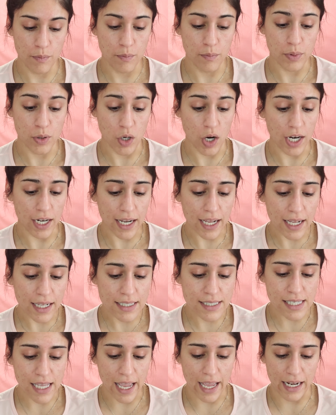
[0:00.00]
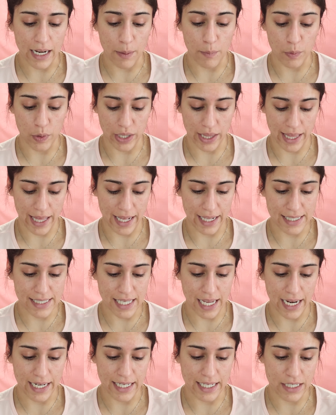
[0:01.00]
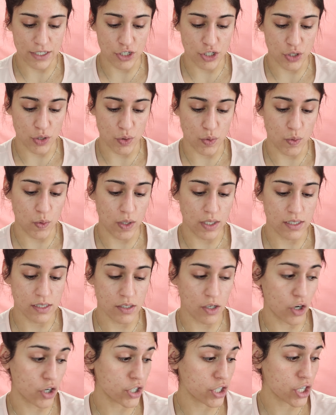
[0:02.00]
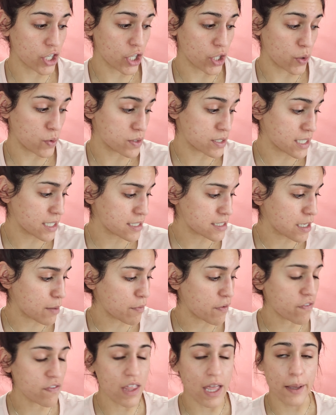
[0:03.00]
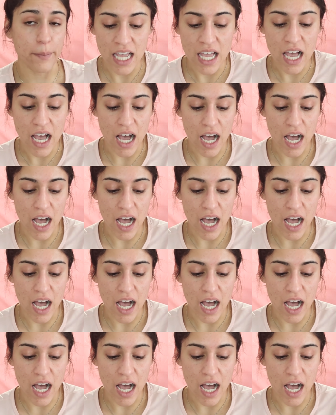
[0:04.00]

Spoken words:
products, and I'm really excited to start using some of them.